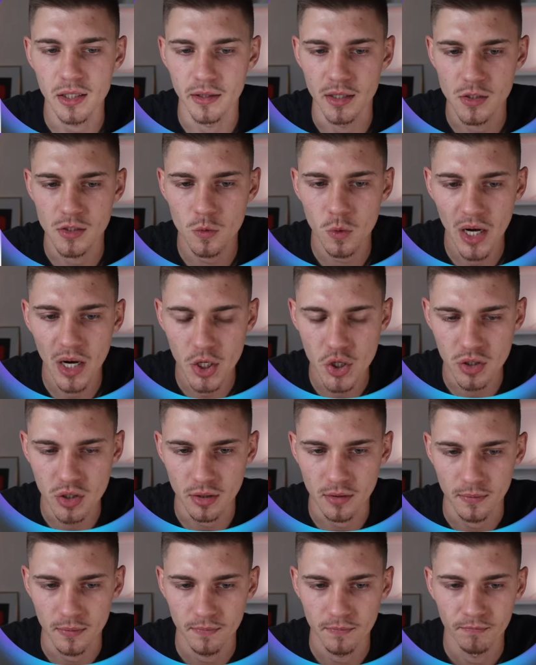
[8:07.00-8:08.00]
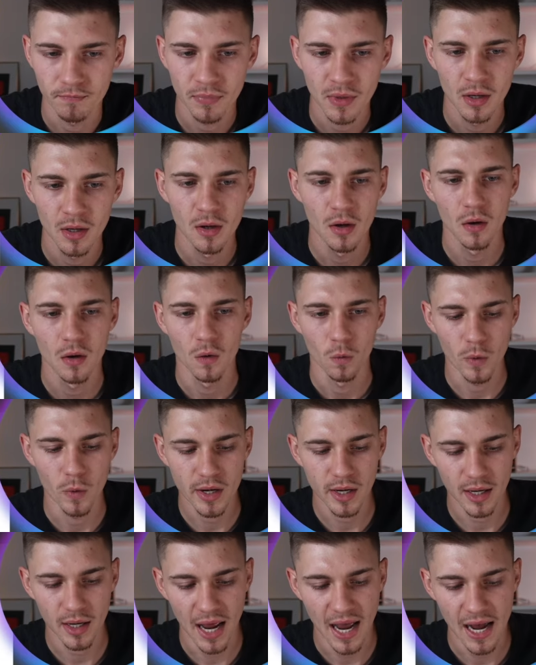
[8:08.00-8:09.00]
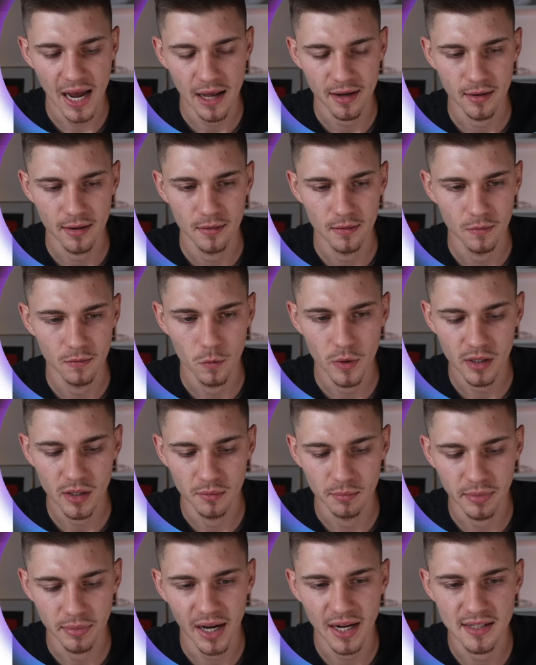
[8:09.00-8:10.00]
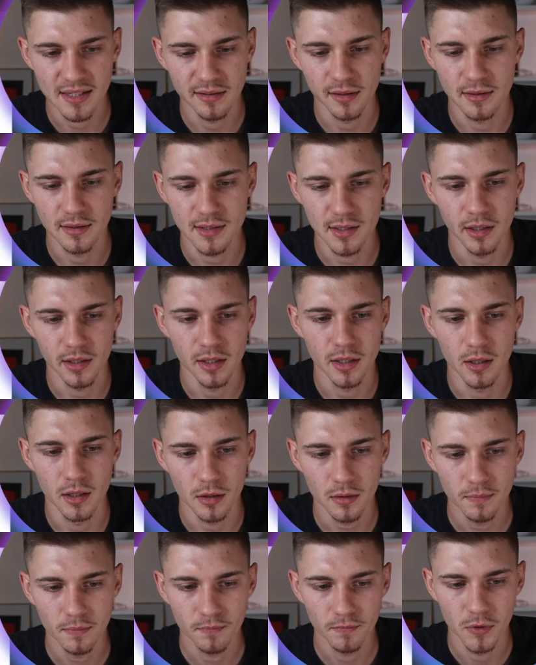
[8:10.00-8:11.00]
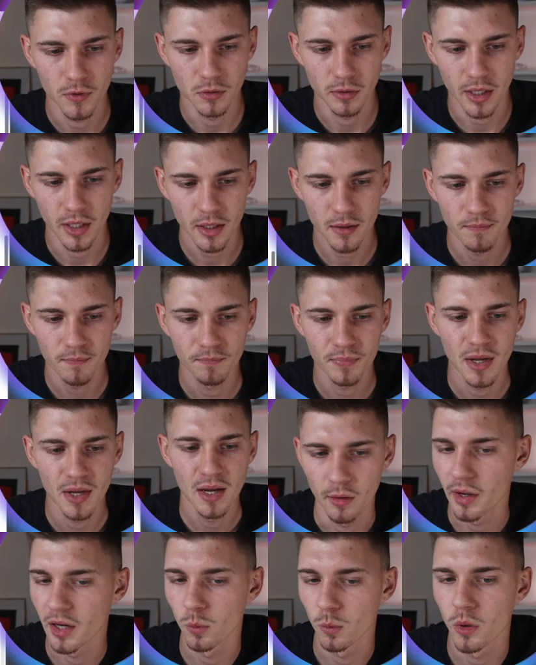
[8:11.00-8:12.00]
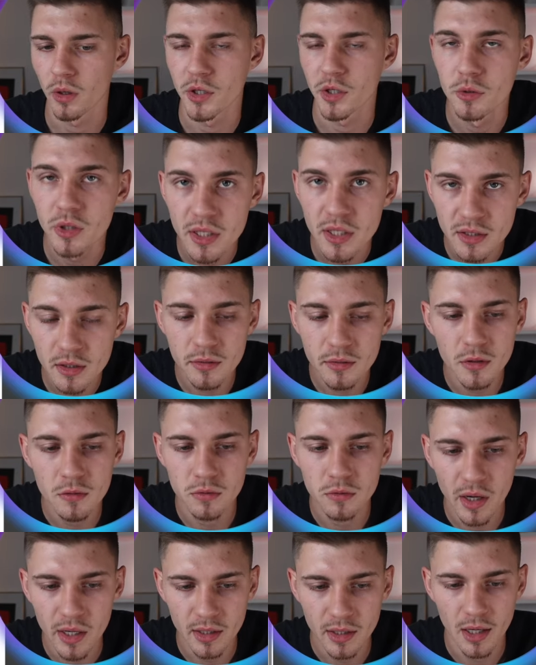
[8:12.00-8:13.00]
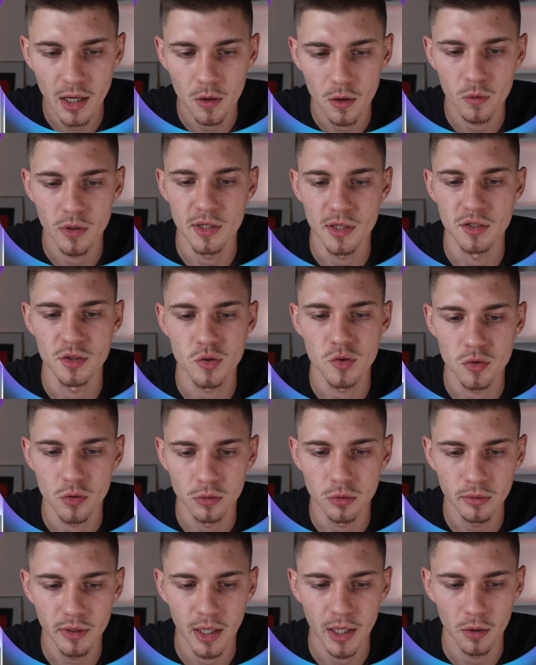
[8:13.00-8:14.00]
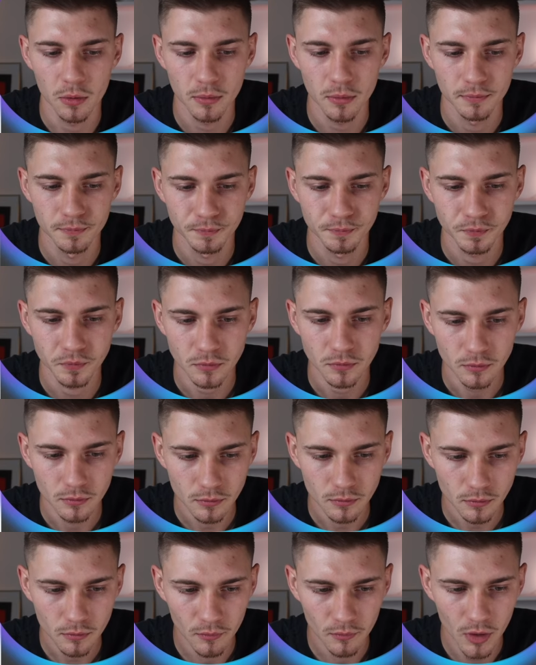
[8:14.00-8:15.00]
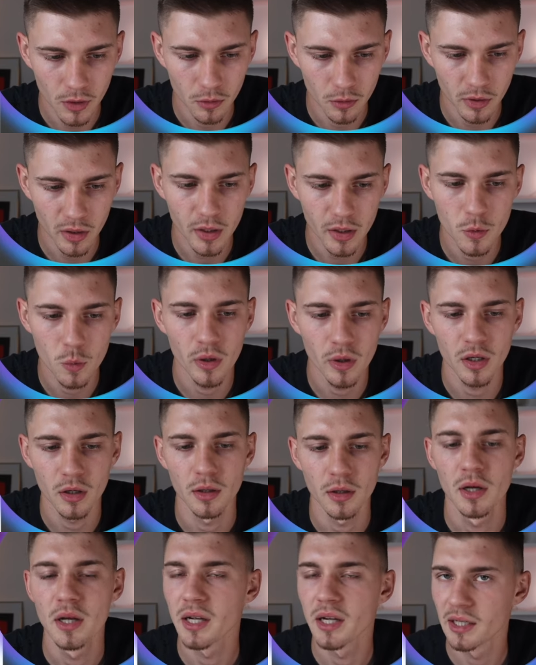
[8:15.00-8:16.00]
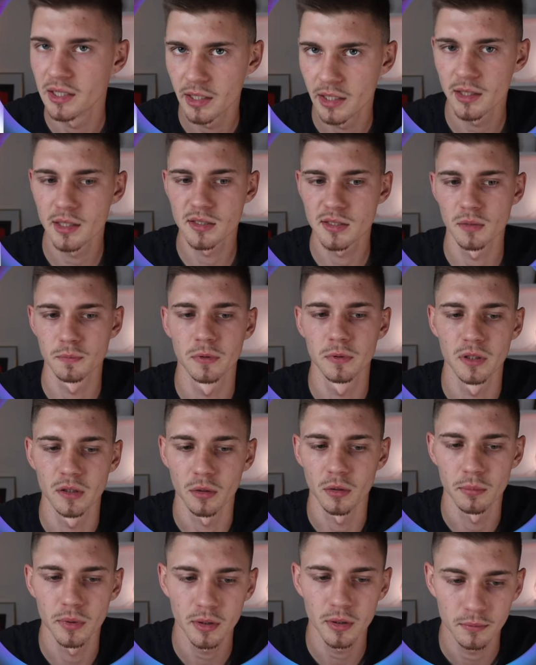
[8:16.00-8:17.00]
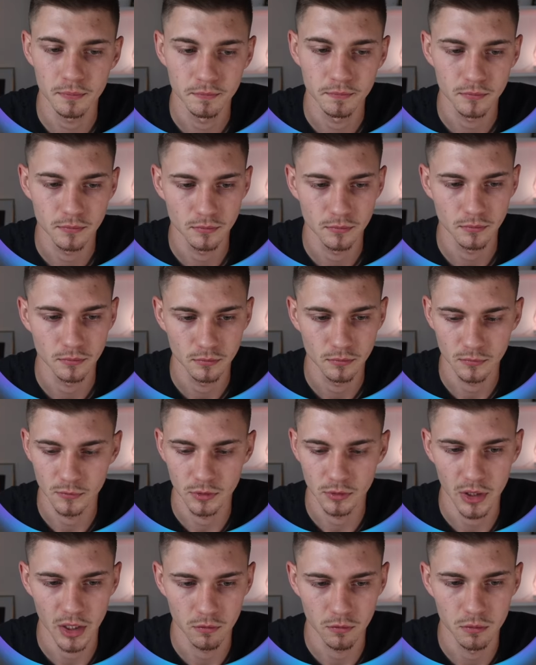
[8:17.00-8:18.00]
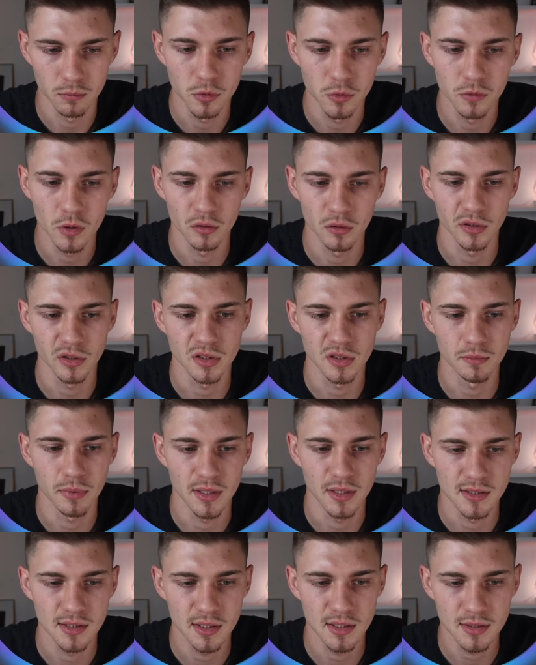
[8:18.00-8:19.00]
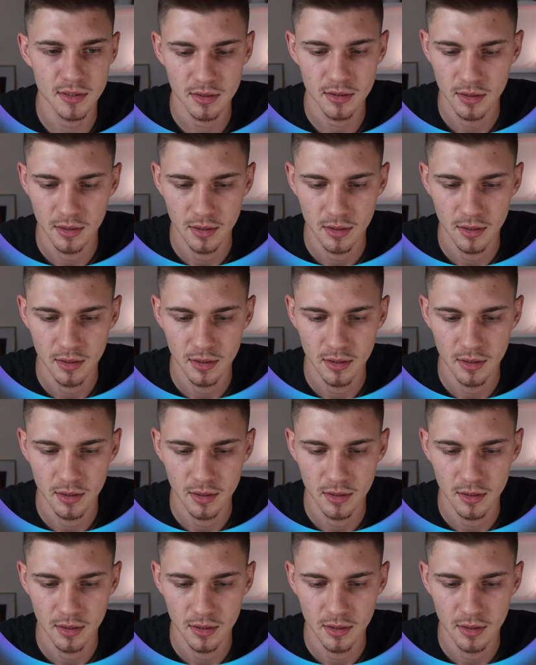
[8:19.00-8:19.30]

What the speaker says: this question. We can paste it inside here, okay? And what you need to do right now is scroll down, okay? You wanna clean this up a little bit, like remove all these spaces.